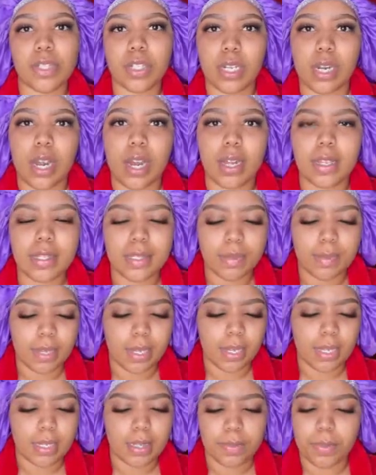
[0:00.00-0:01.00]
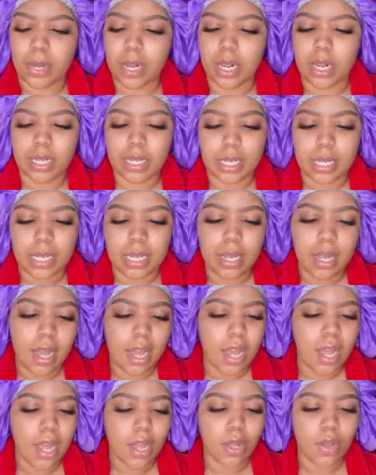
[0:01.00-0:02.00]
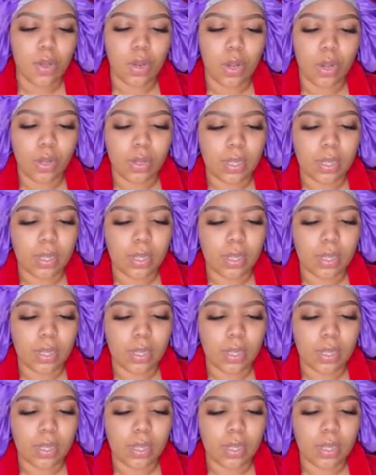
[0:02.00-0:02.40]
the knots, because apparently, you know,